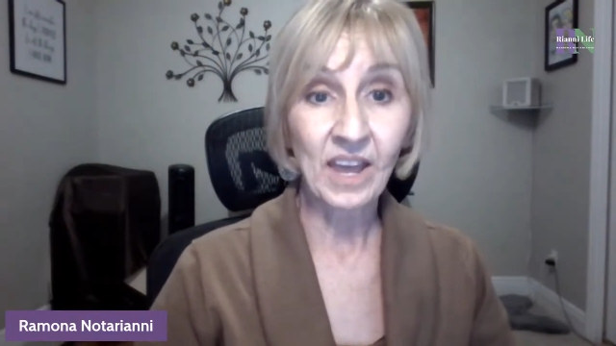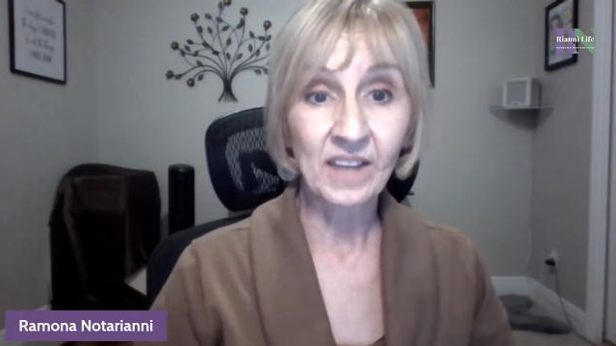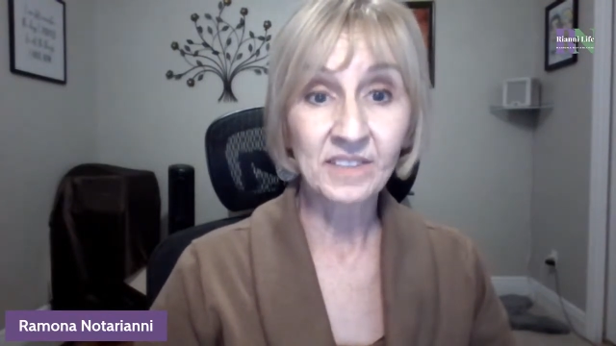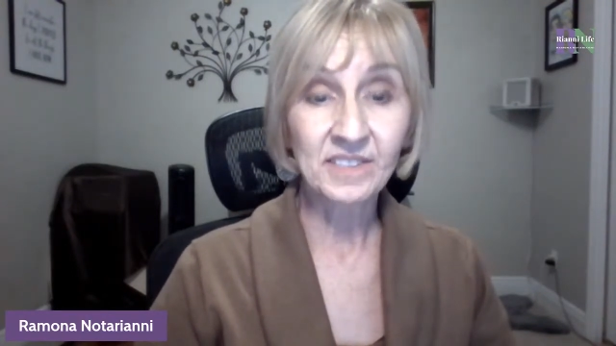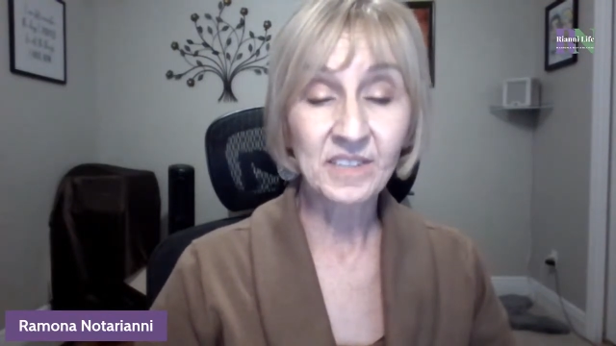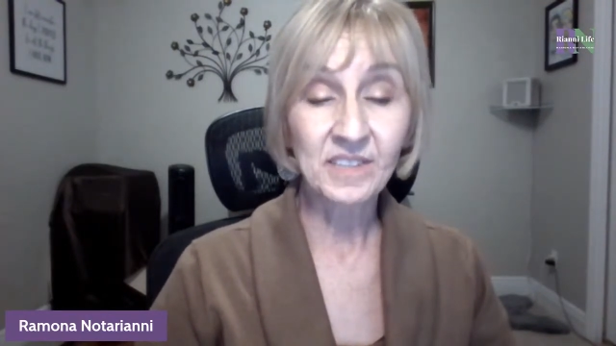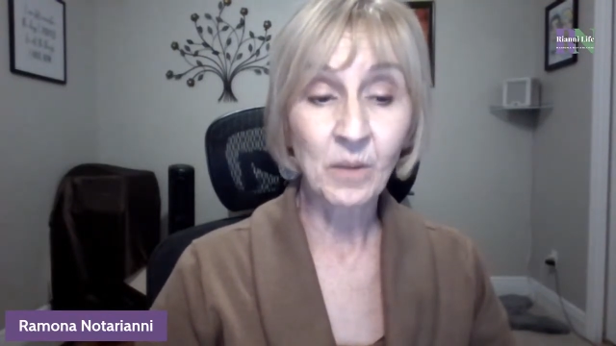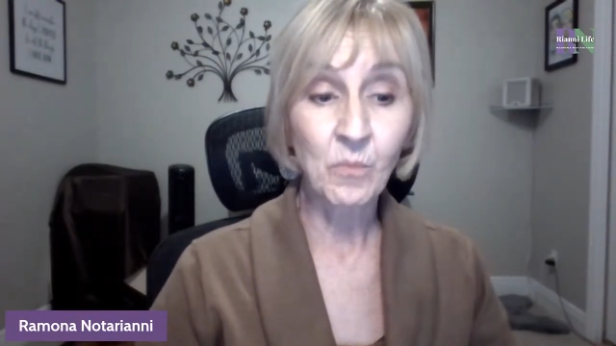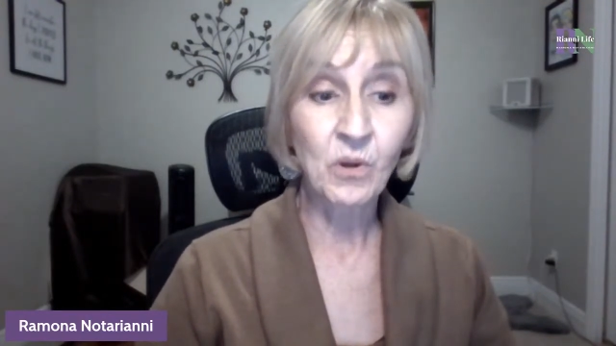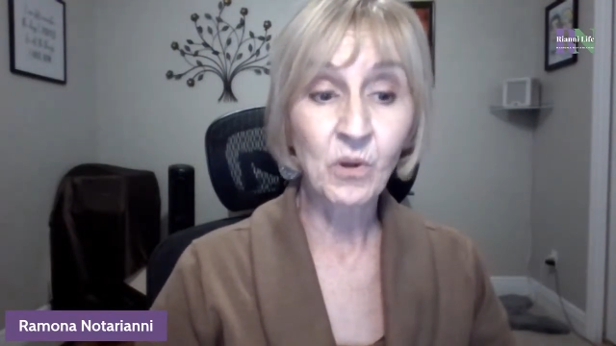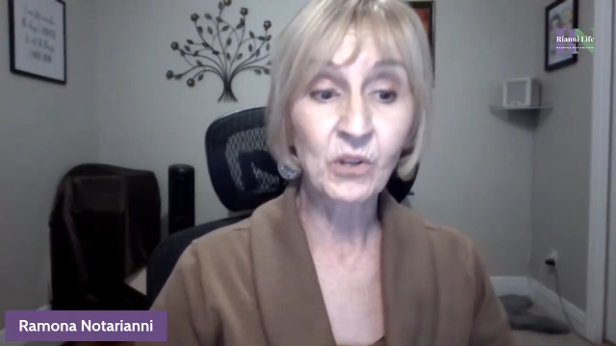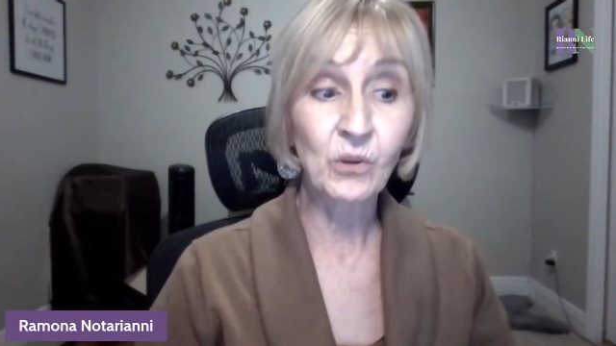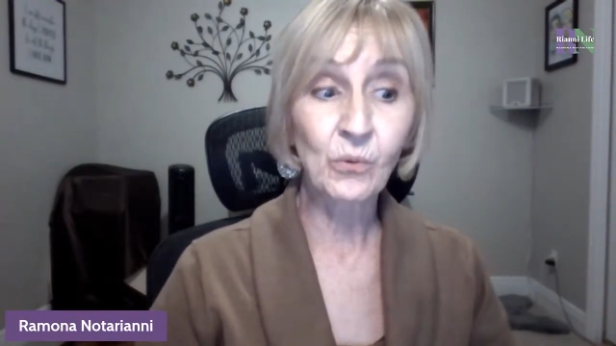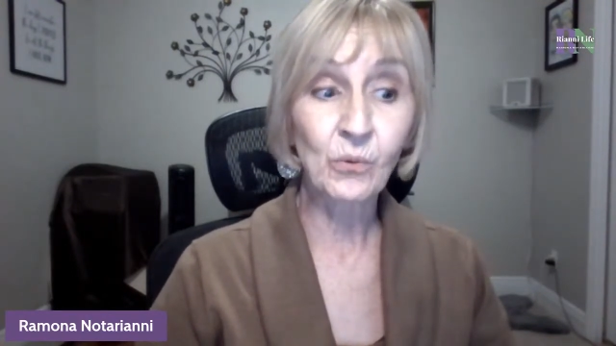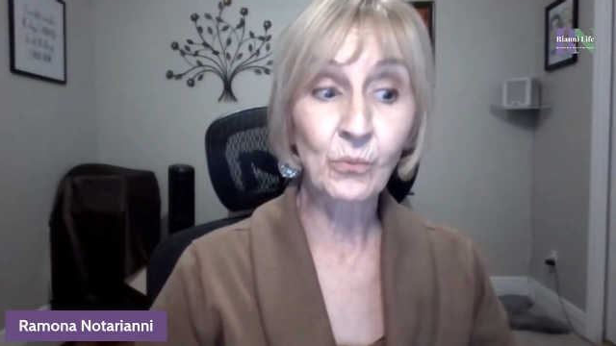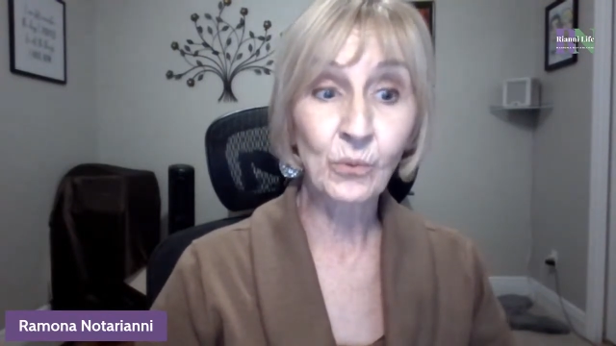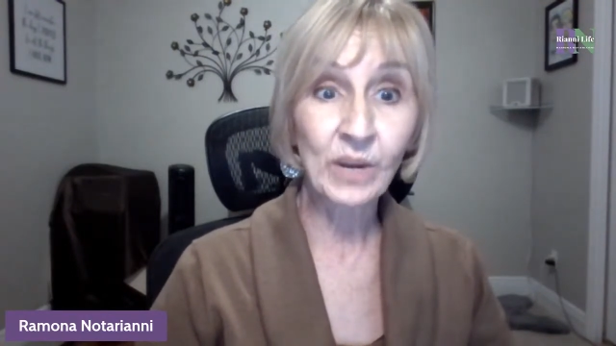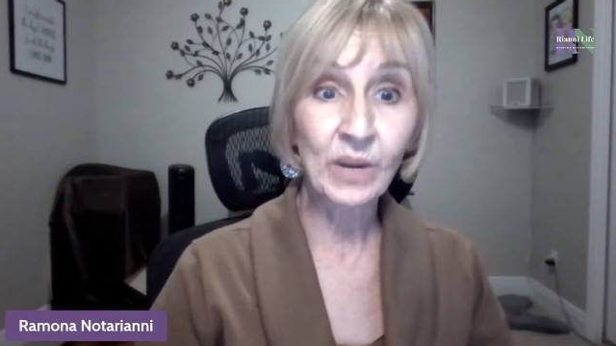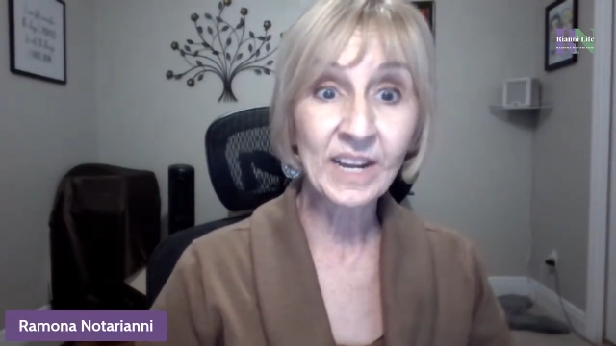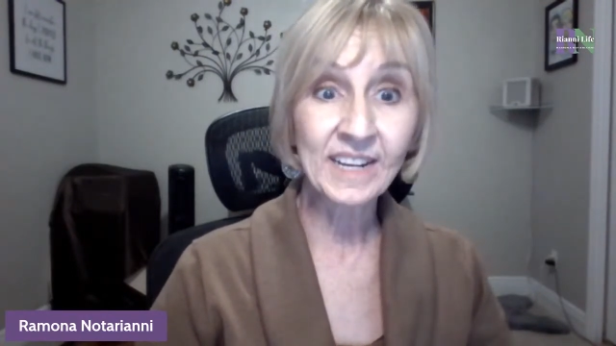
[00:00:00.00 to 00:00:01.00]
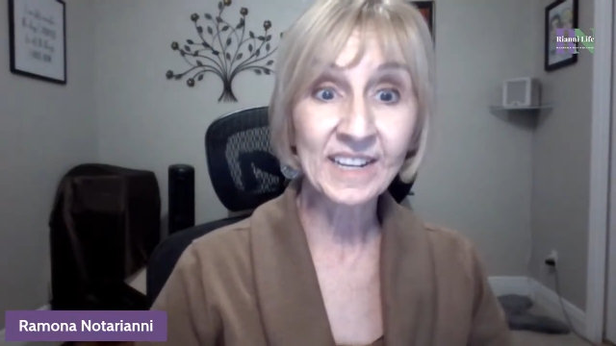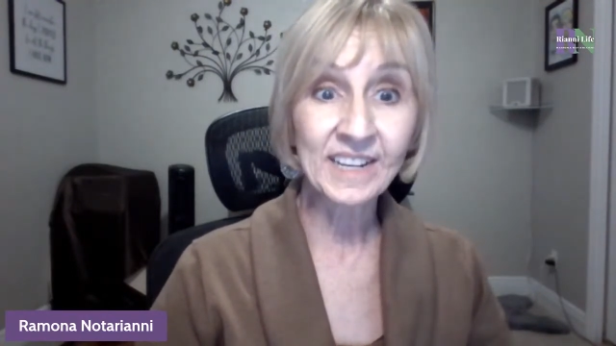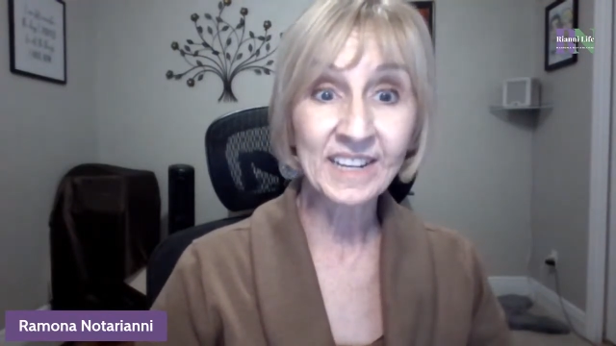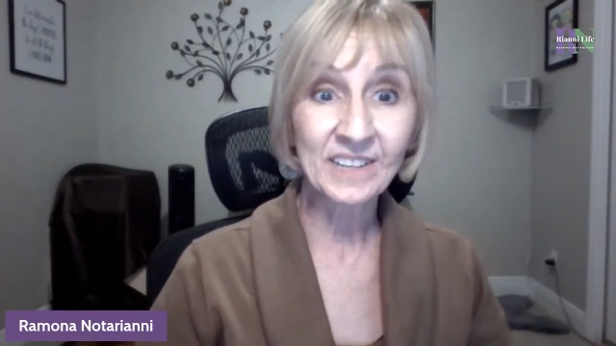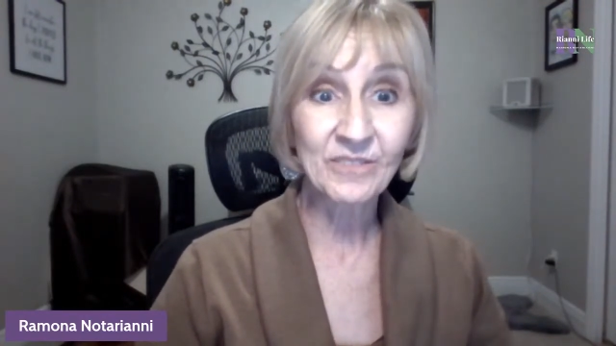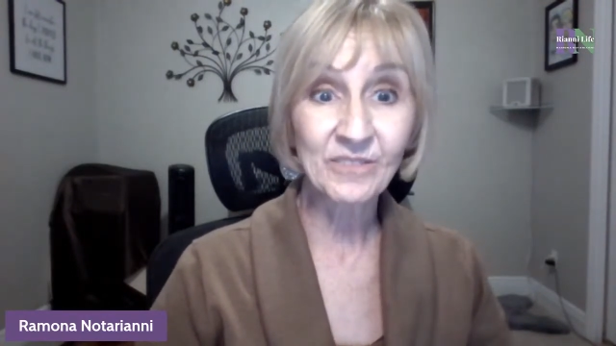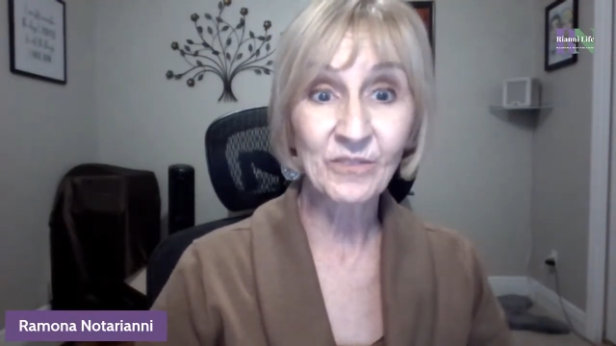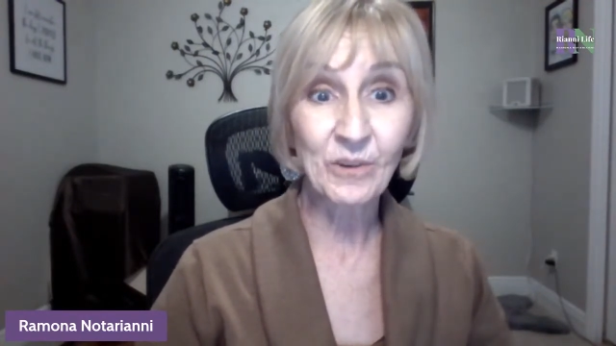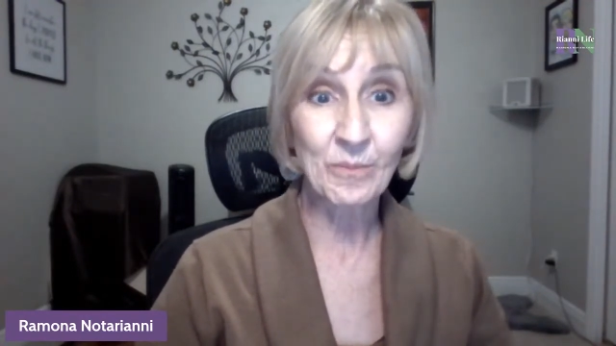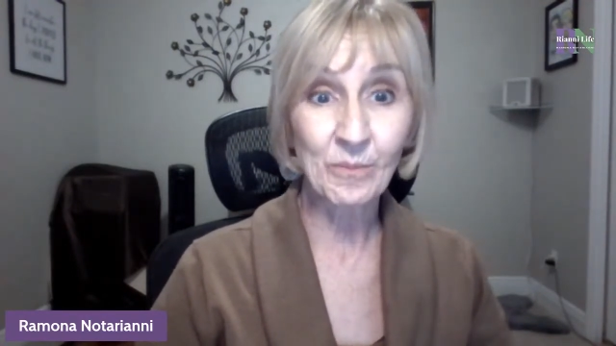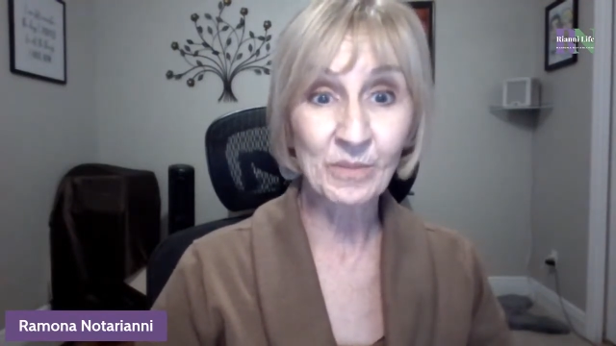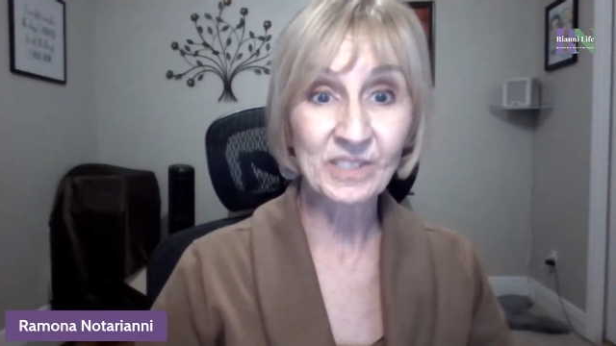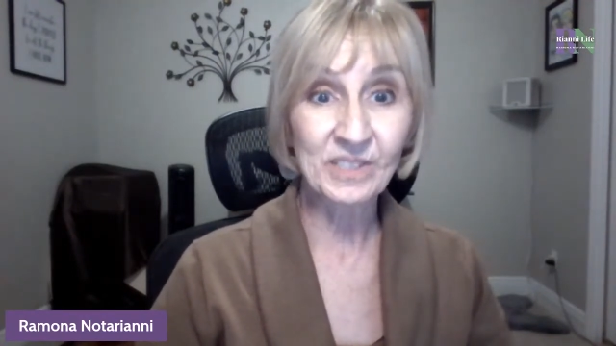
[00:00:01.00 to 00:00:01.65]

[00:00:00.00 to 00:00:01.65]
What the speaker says: someone reading from a